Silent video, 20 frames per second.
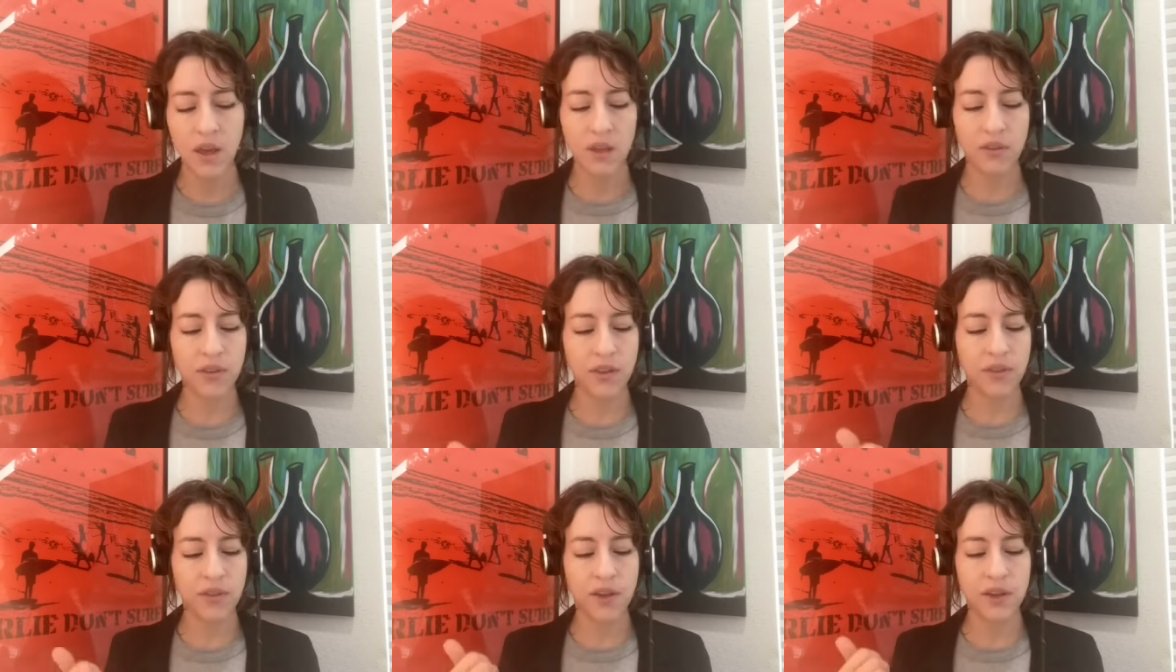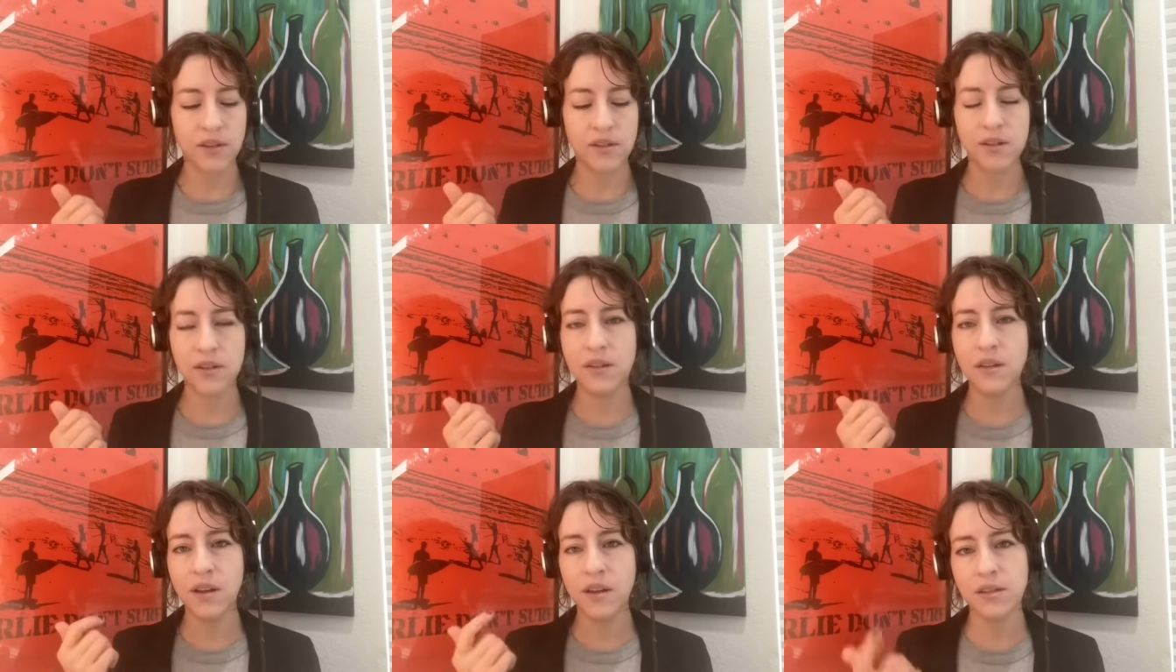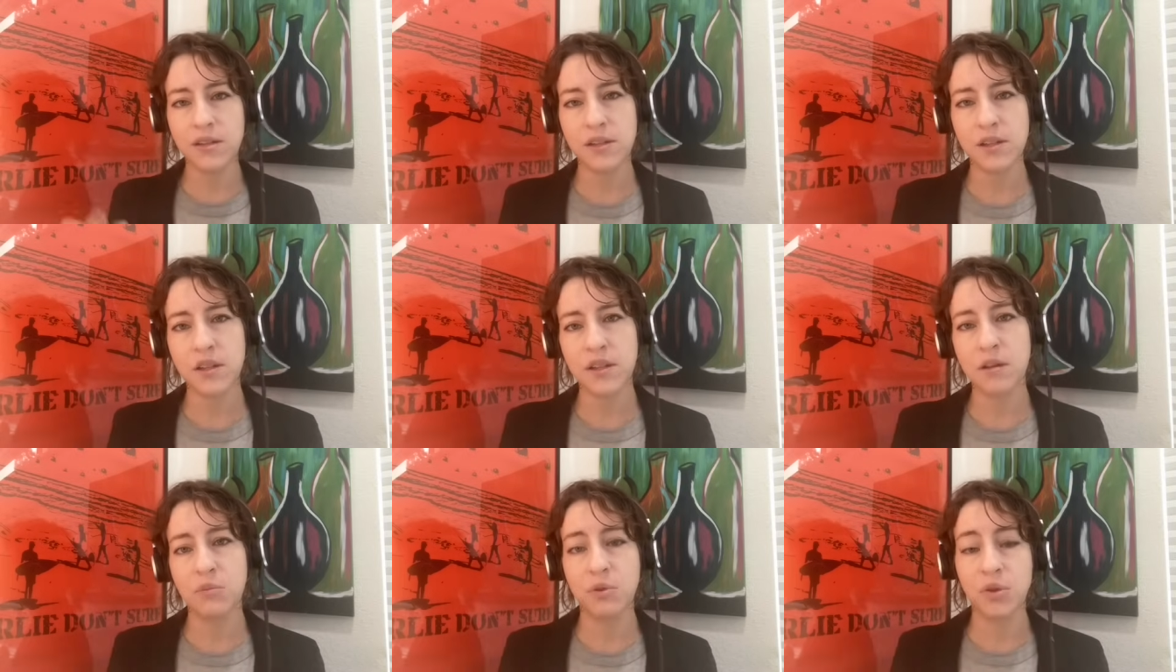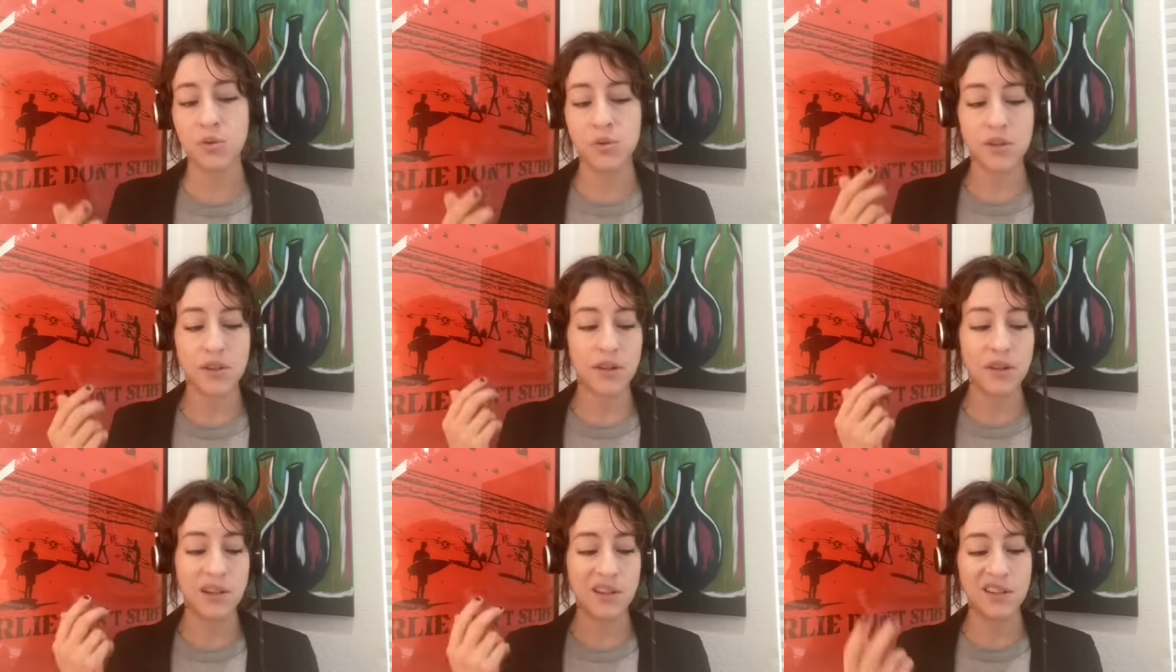that they did not see any abuse,
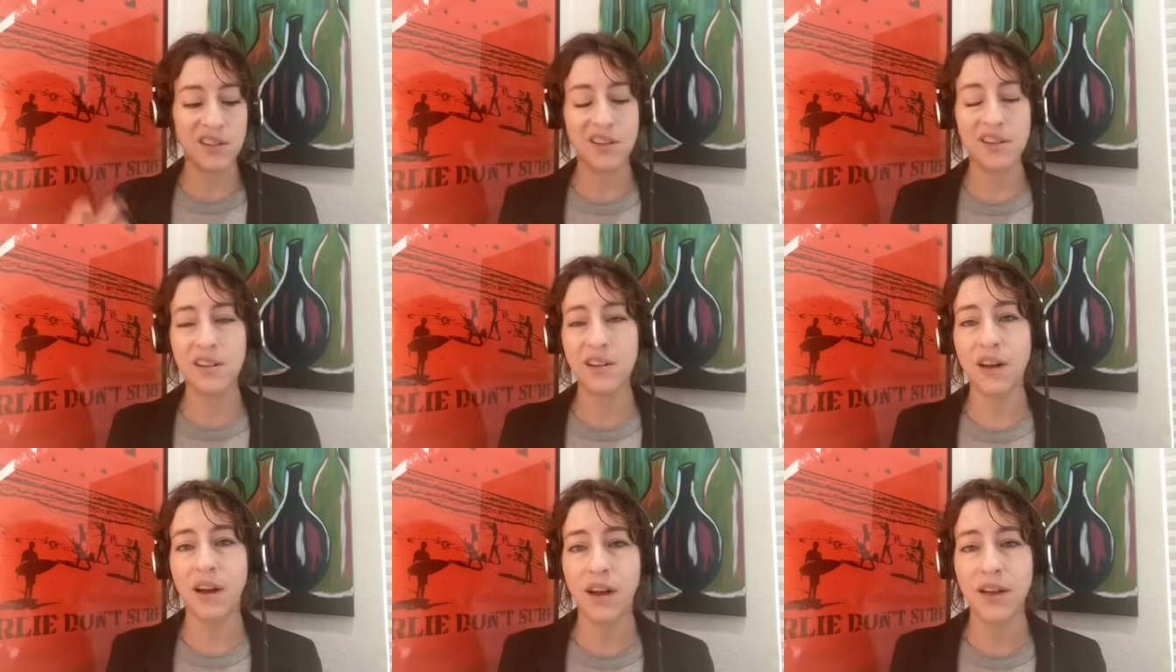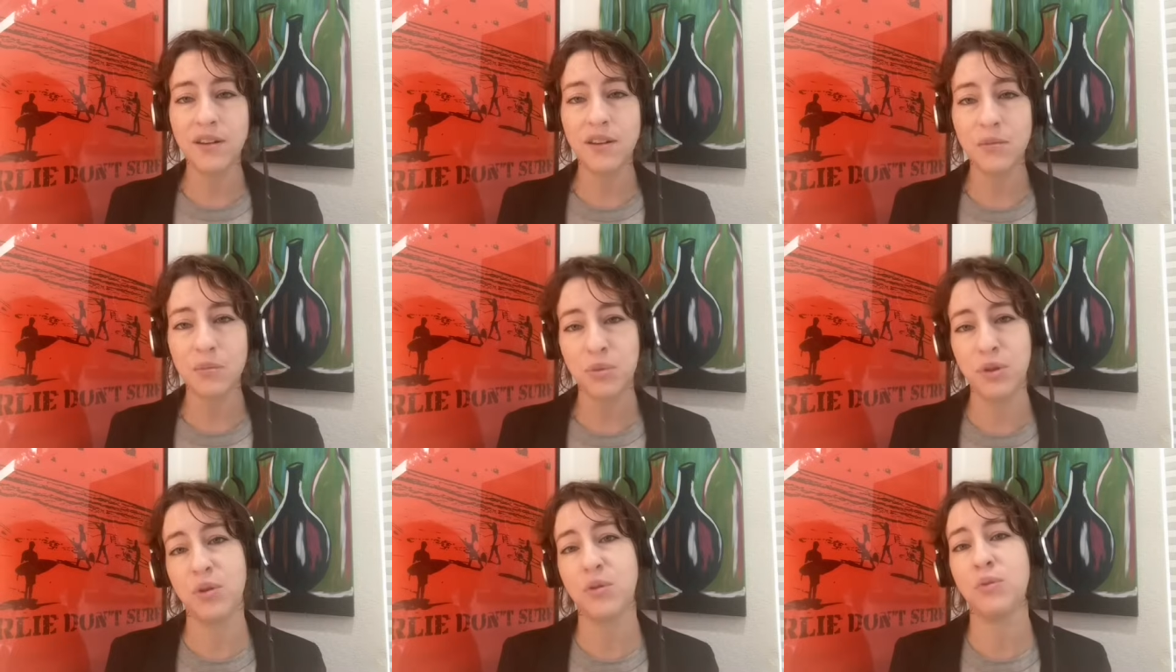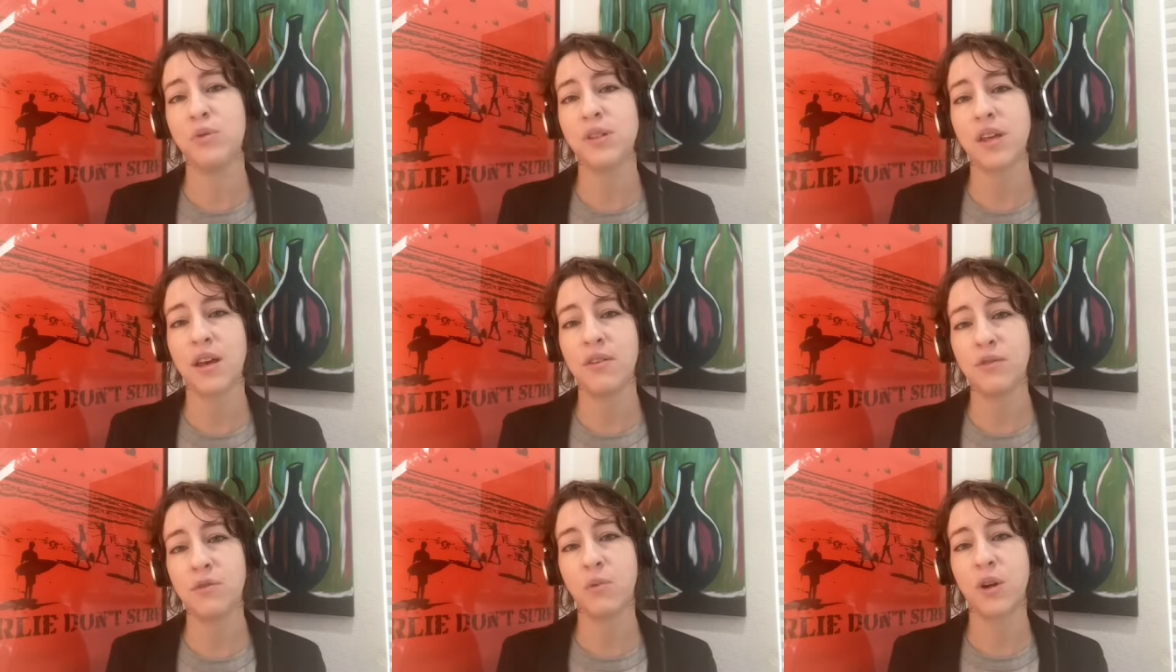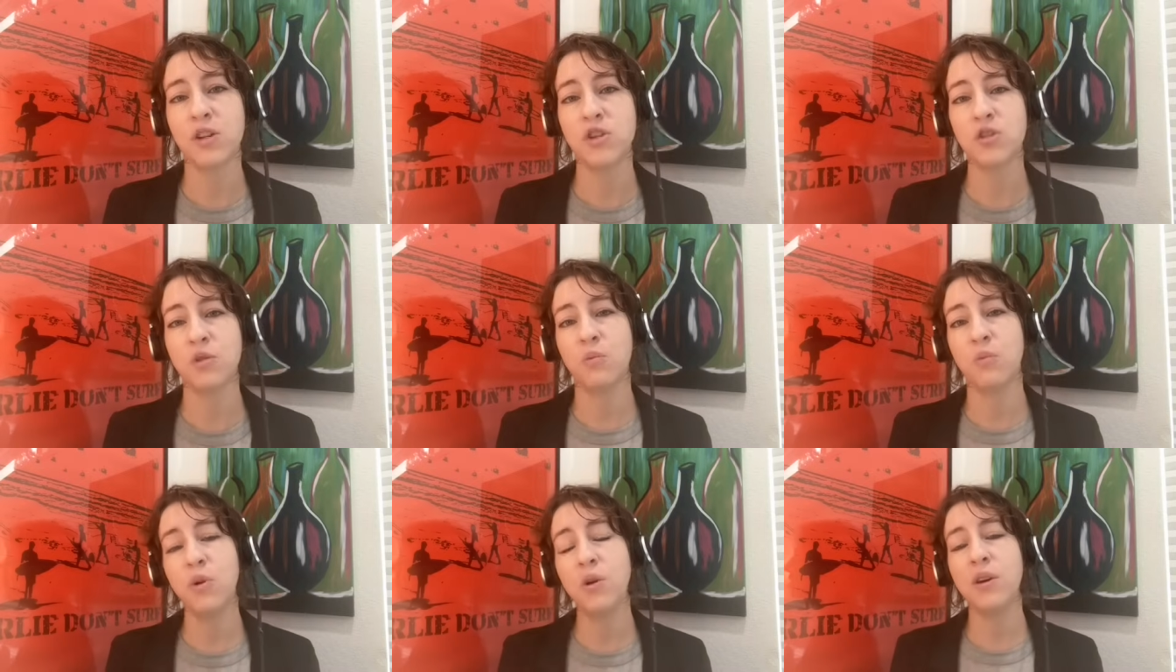that he did not abuse Evan
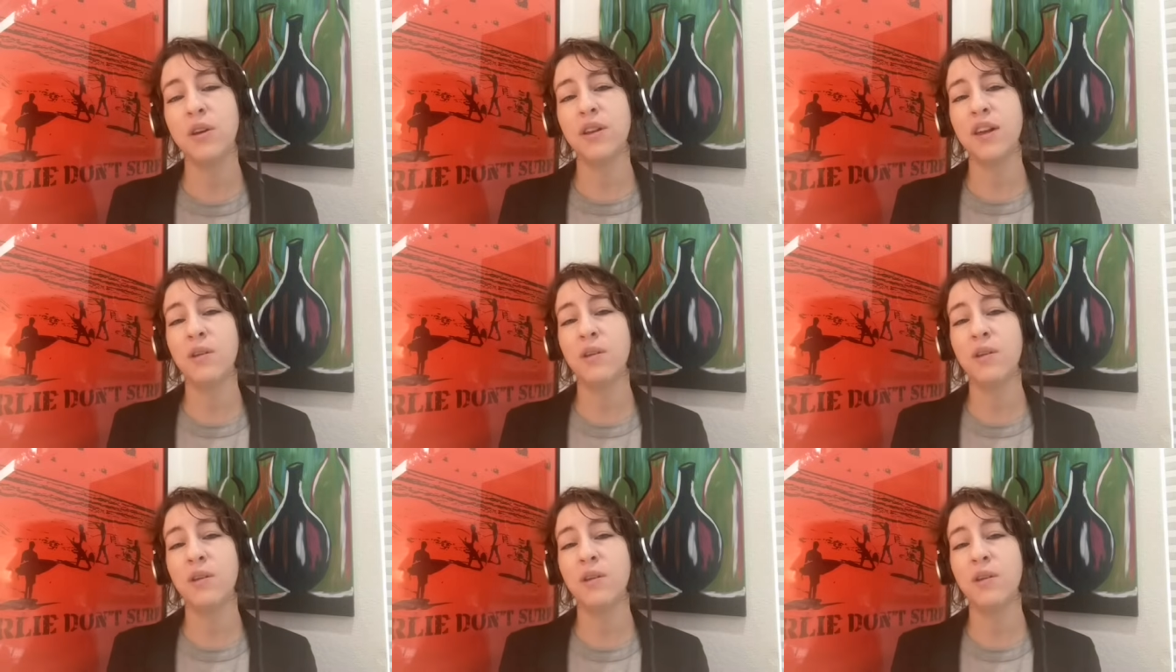Rachel Wood.